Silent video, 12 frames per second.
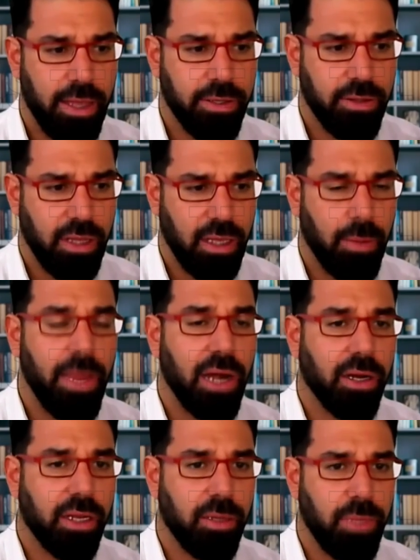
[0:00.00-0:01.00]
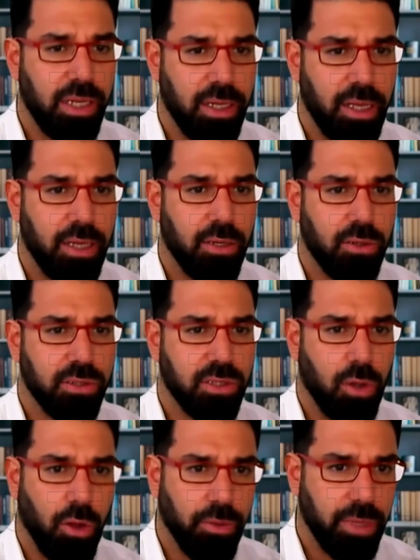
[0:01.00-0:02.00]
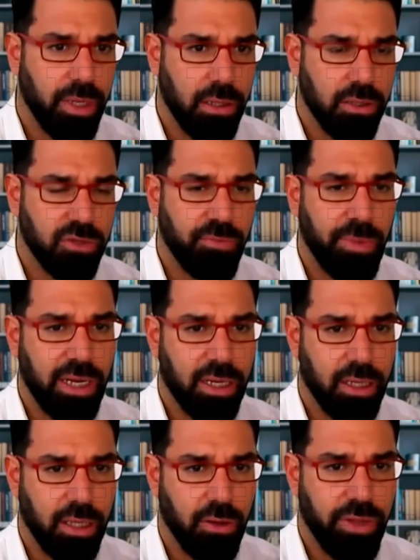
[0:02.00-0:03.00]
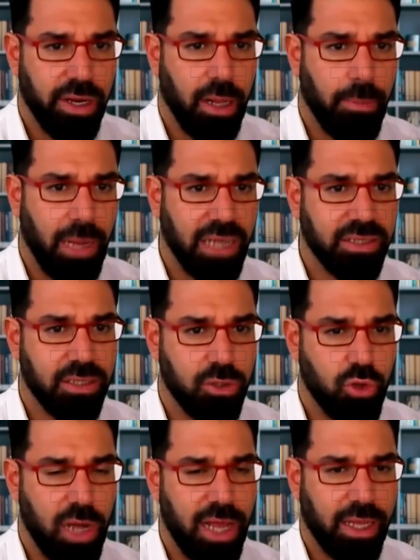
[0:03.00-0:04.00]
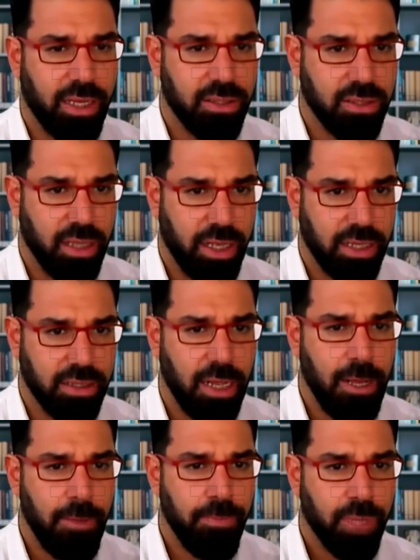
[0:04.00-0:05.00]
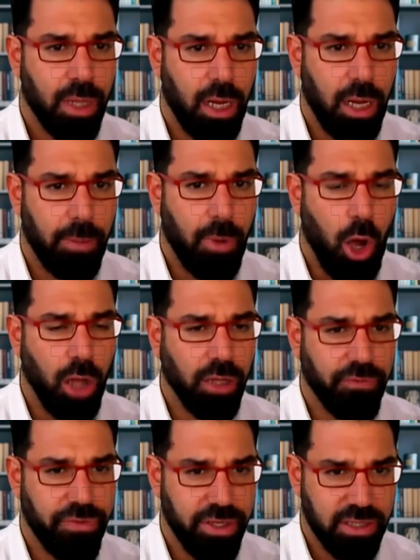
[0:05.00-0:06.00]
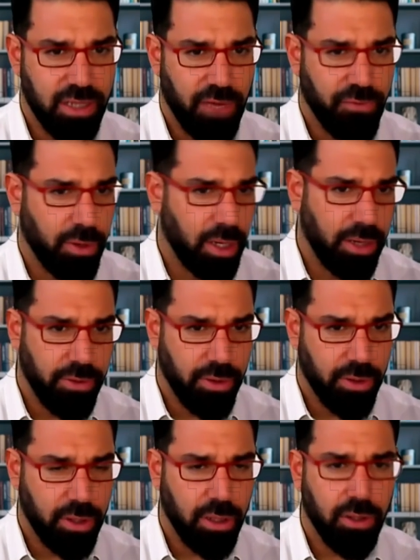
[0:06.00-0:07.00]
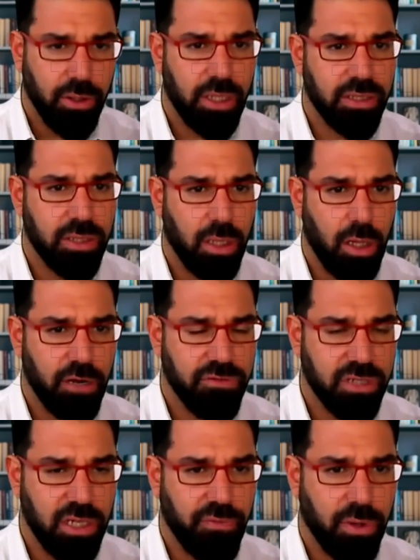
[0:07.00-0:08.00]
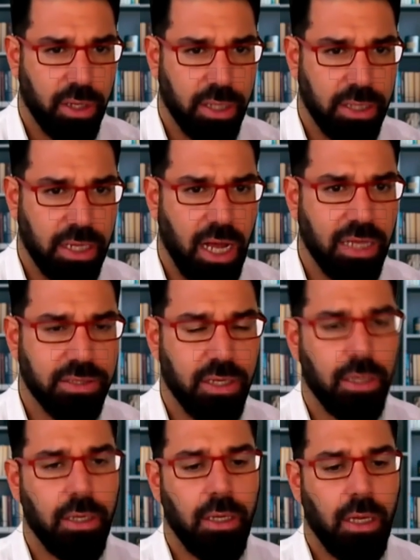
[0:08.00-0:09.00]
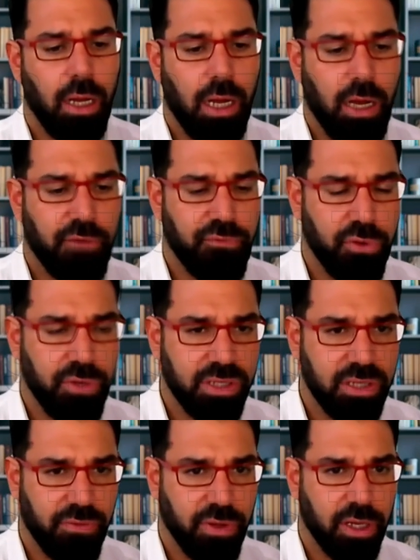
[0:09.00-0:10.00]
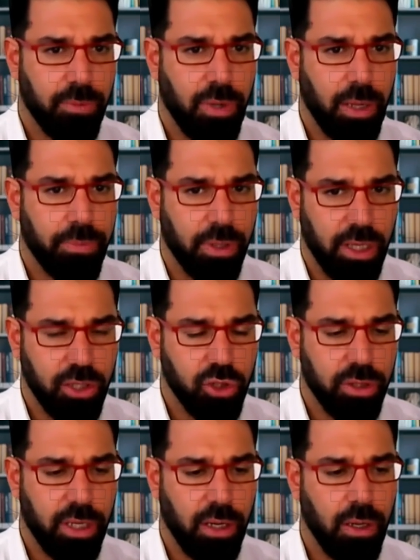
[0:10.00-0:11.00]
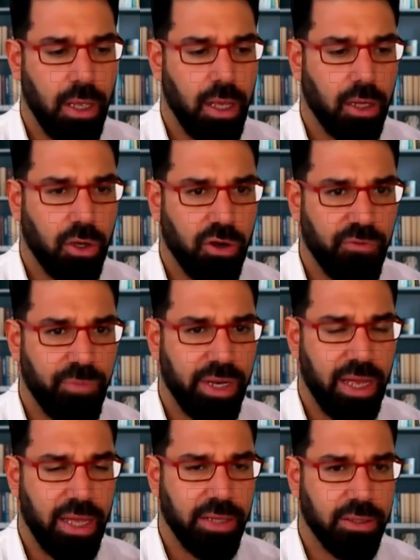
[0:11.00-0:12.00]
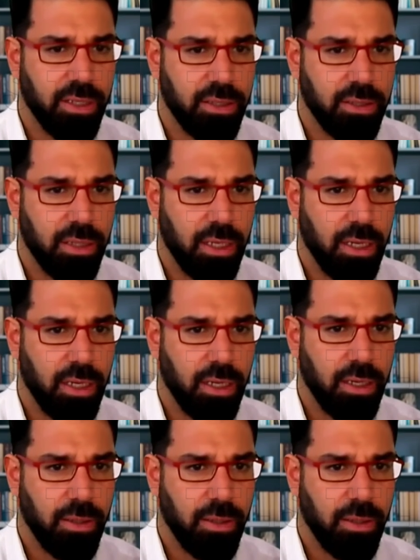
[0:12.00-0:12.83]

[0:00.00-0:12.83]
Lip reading: And the American mediators and all the mediators have made it clear that Hamas is dragging its legs. All of this suffering, and there clearly is a lot of suffering in Gaza for the civilian population there, could have been ended